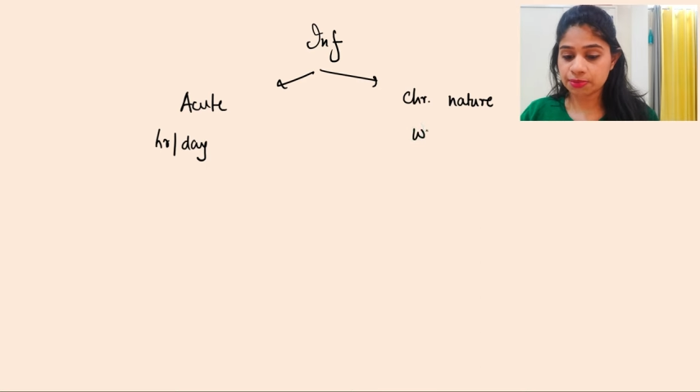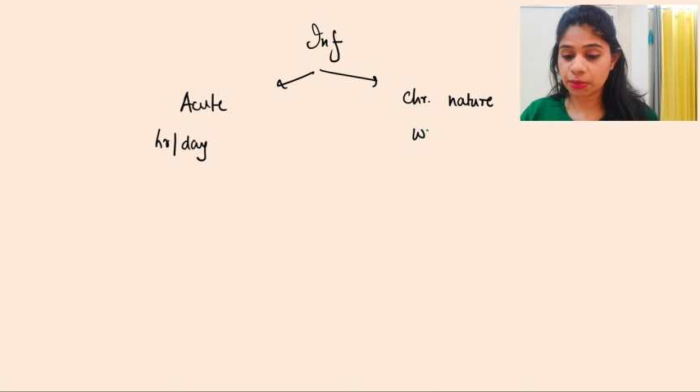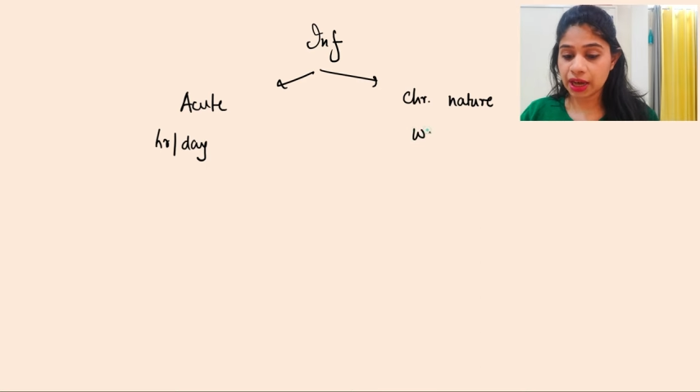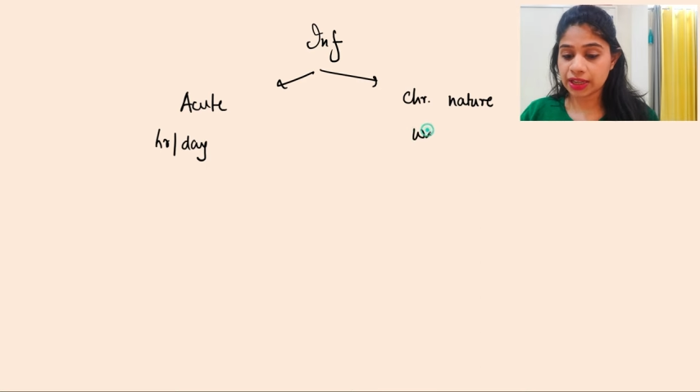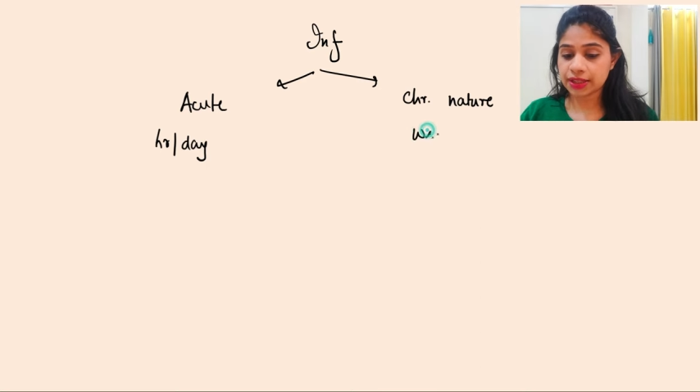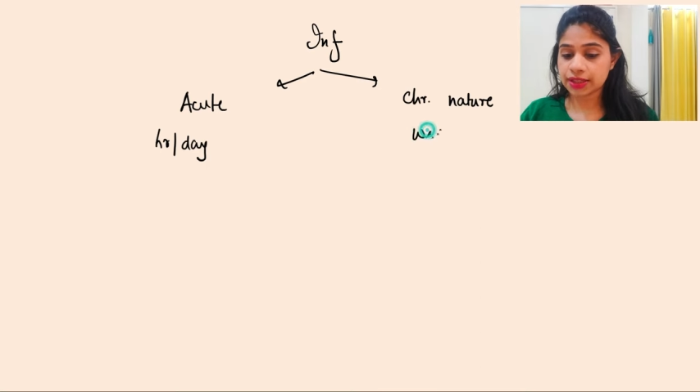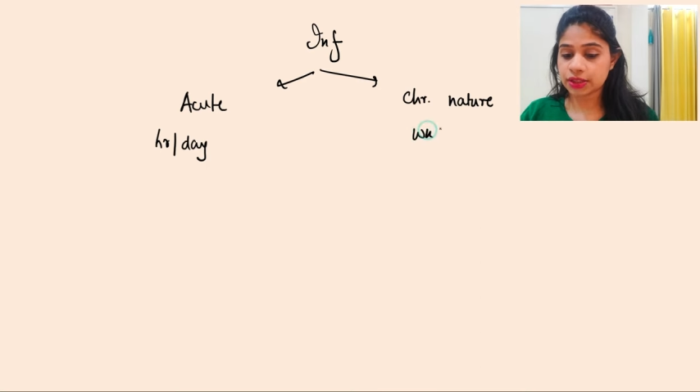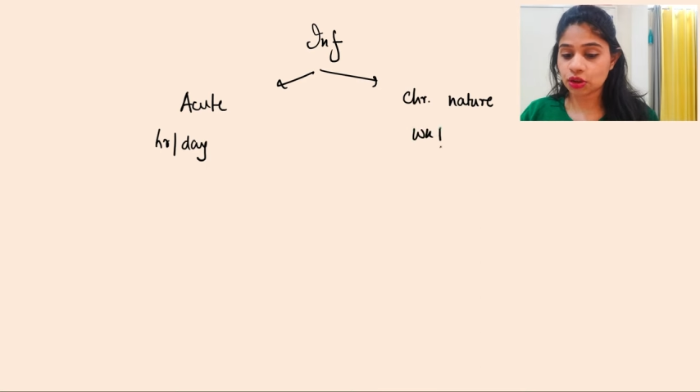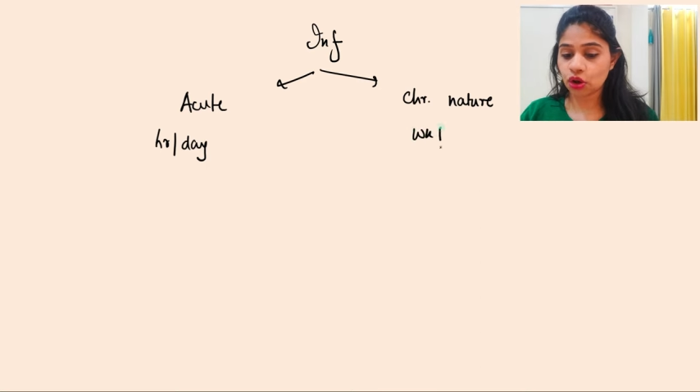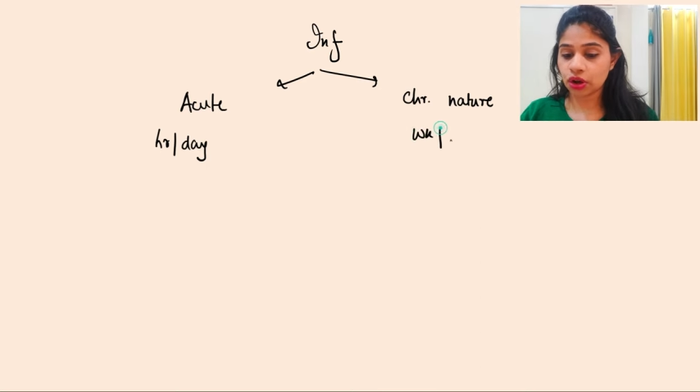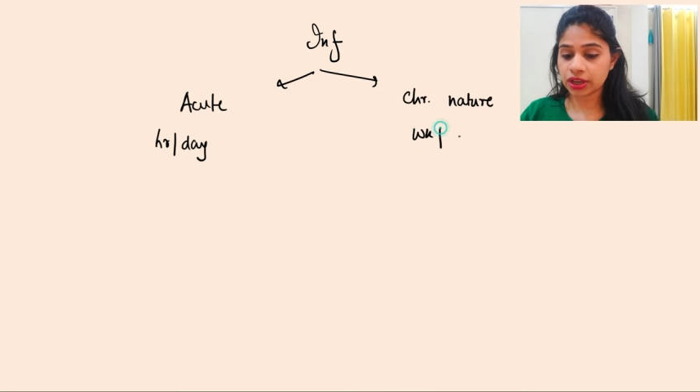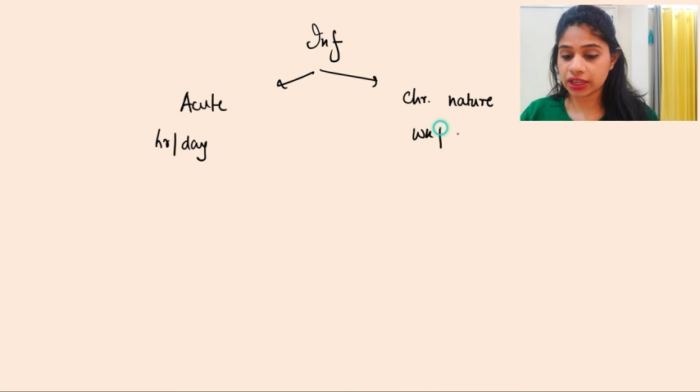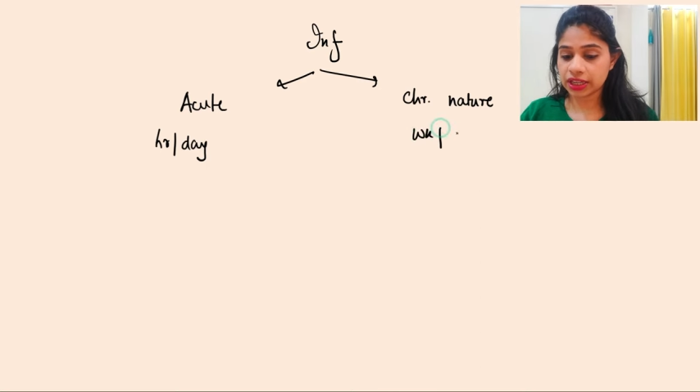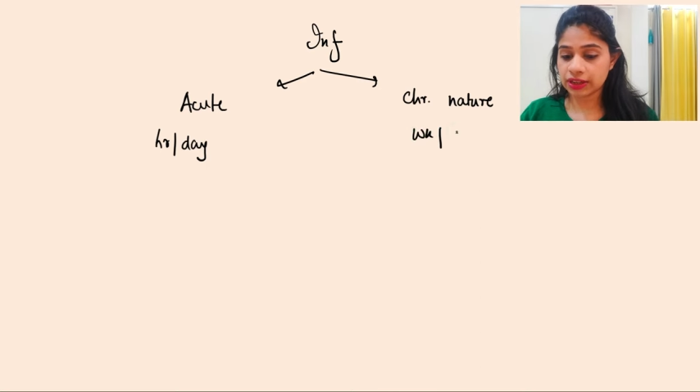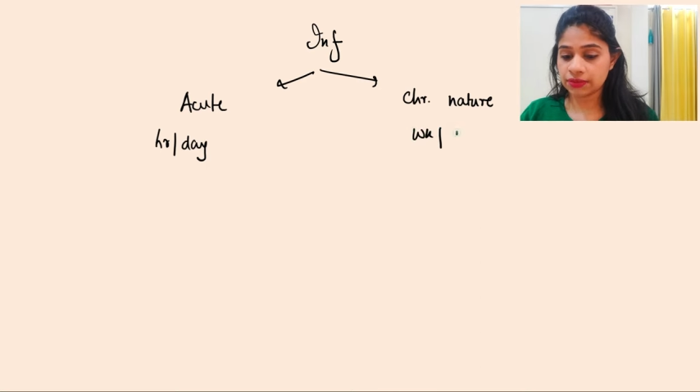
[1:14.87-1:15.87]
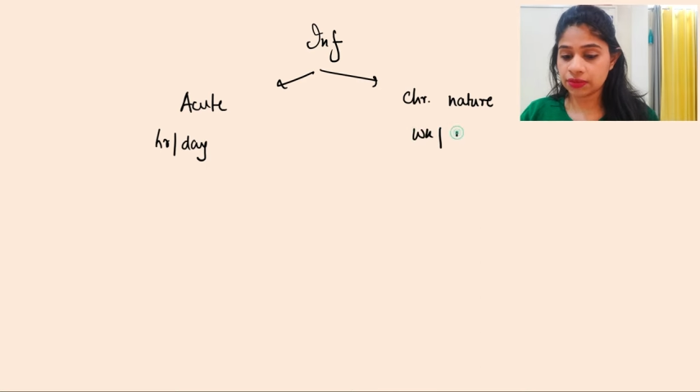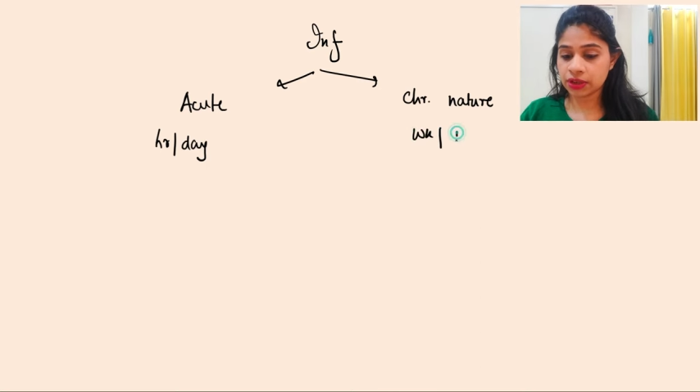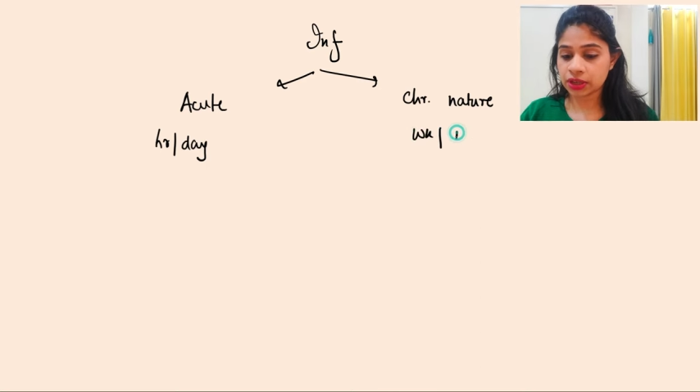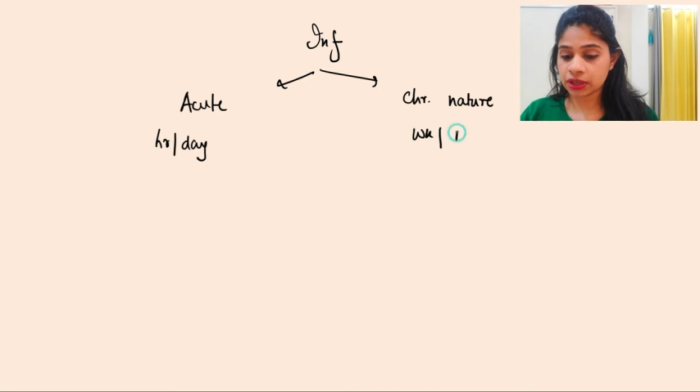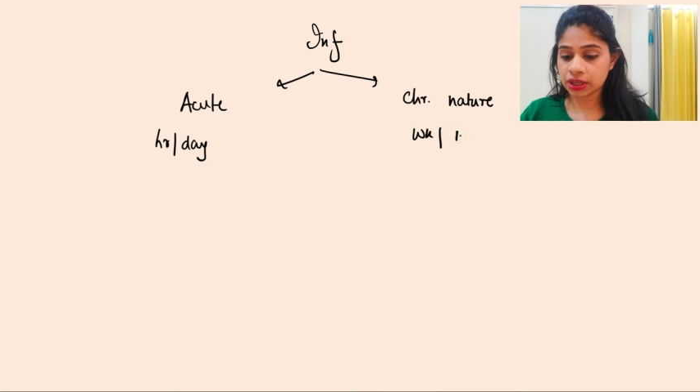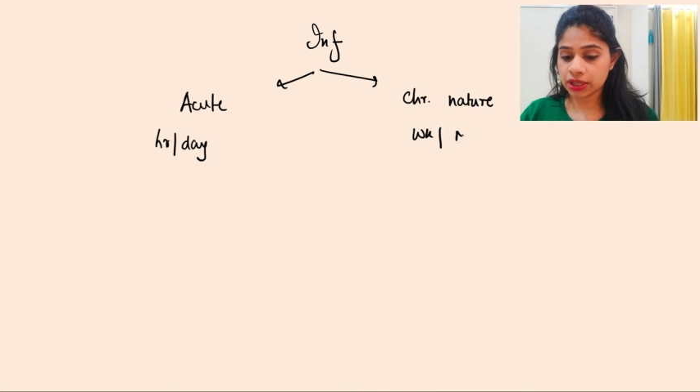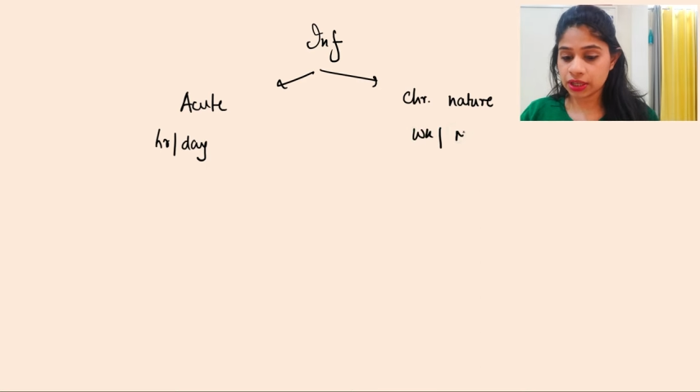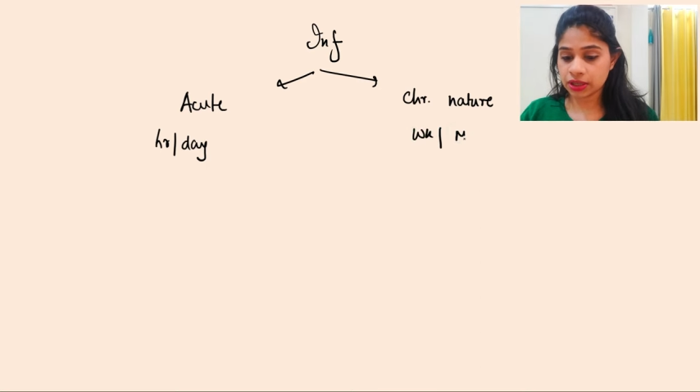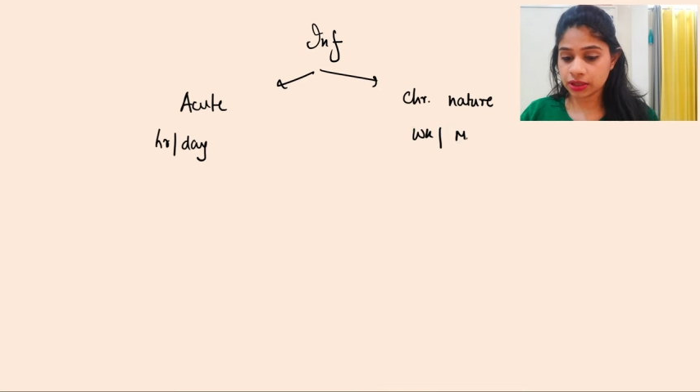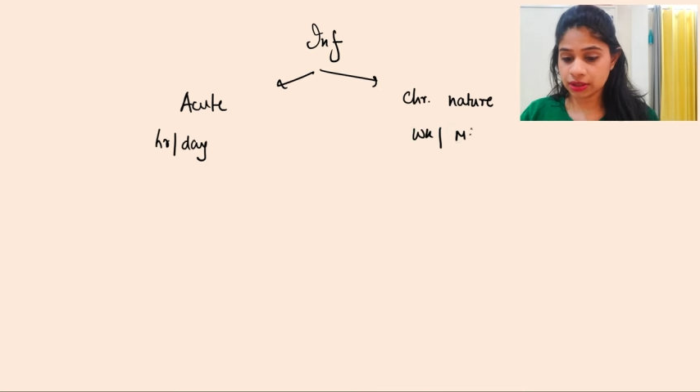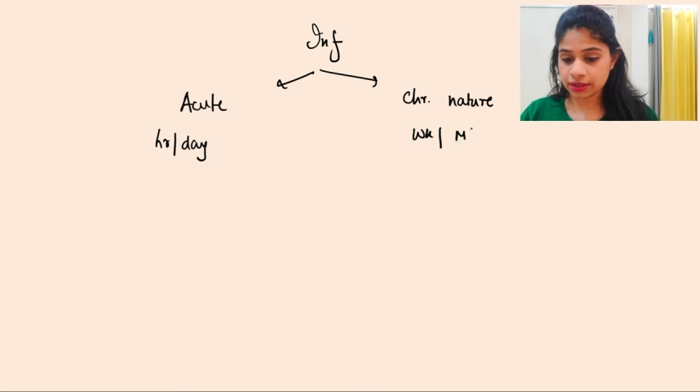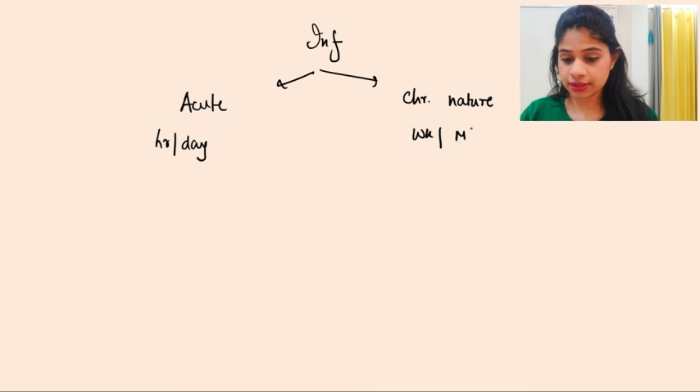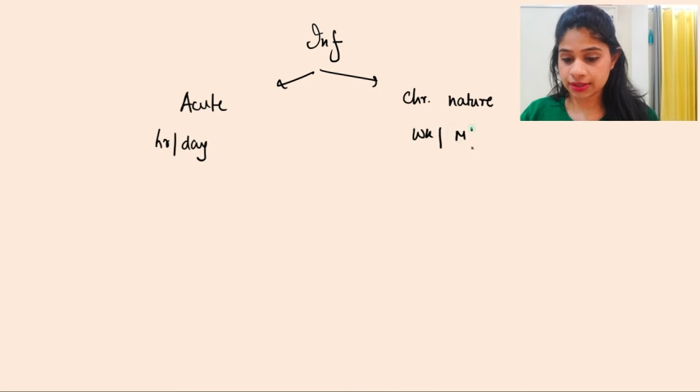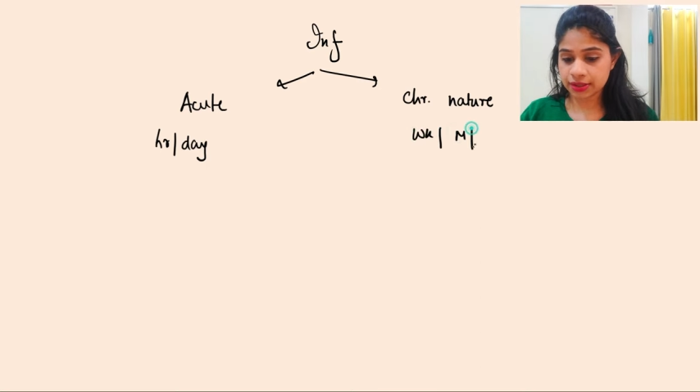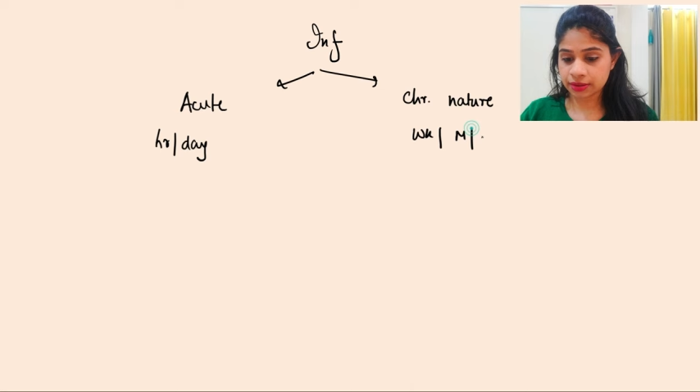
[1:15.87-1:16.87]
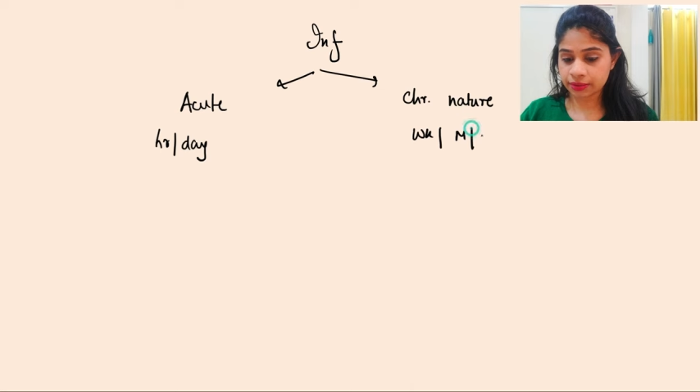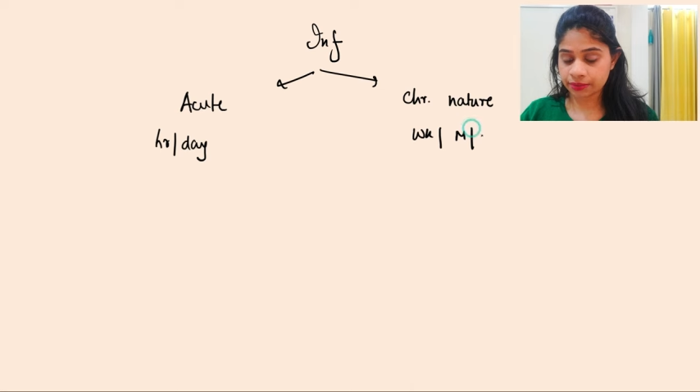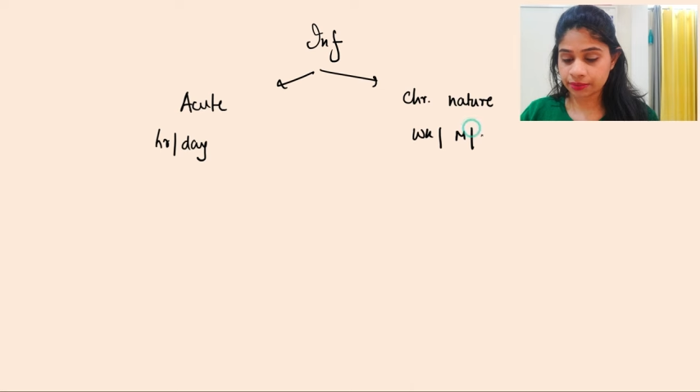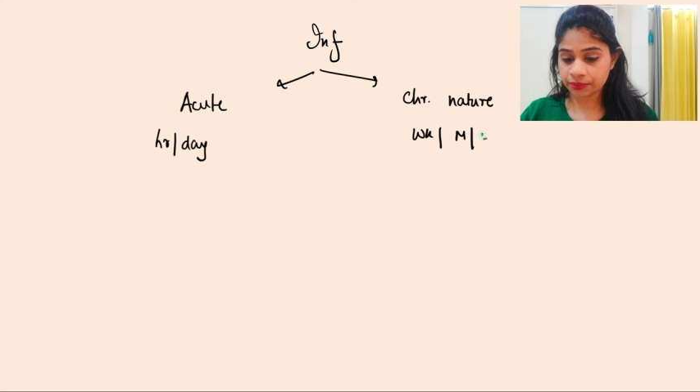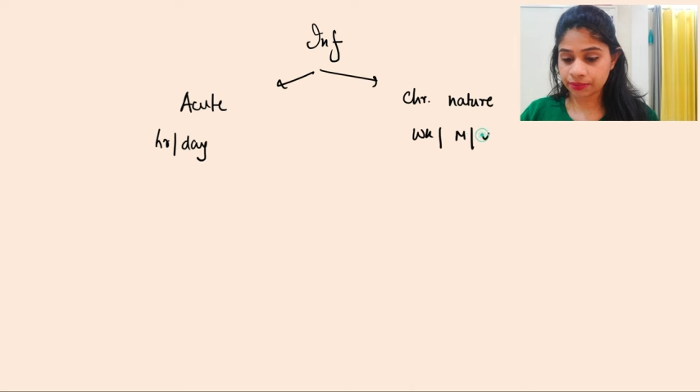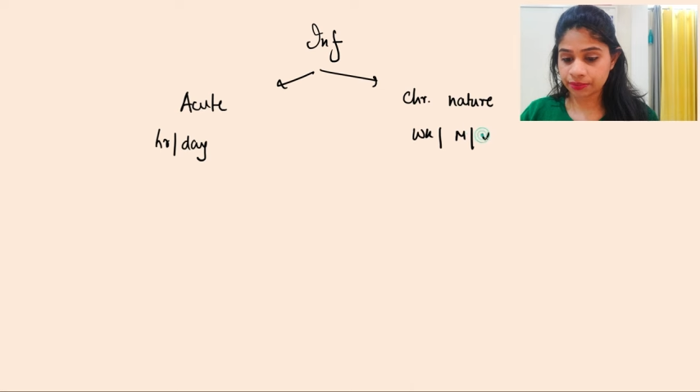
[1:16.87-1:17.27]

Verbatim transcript: months or even years.